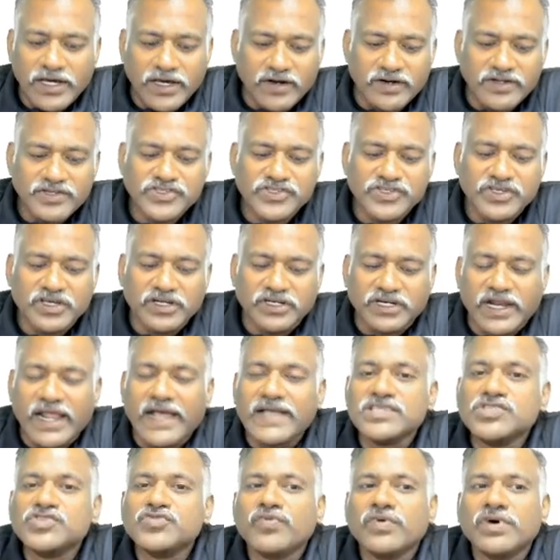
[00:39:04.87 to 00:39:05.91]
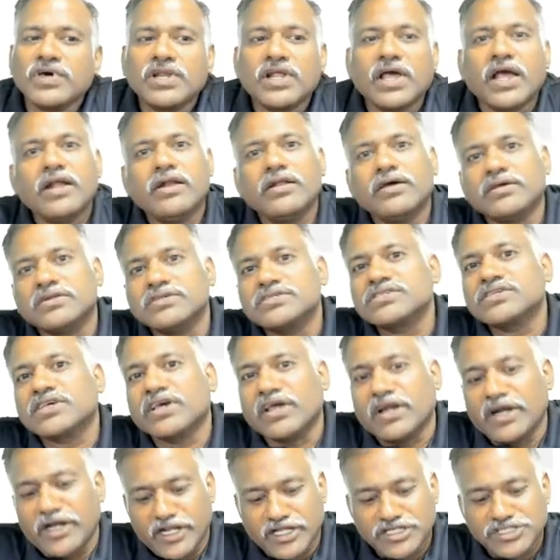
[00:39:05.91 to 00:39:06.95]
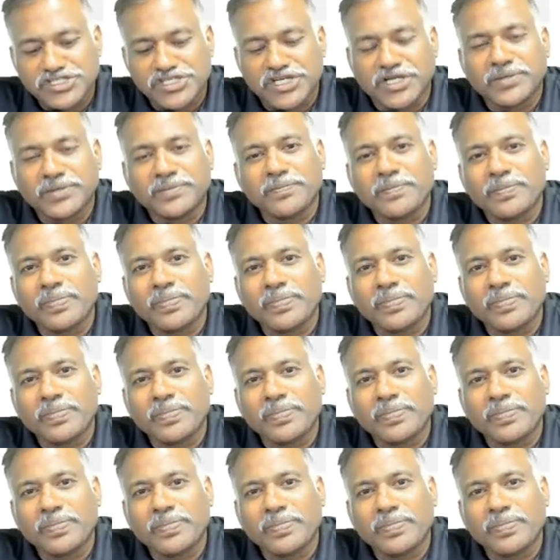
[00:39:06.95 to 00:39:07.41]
risk transfer, and risk retention.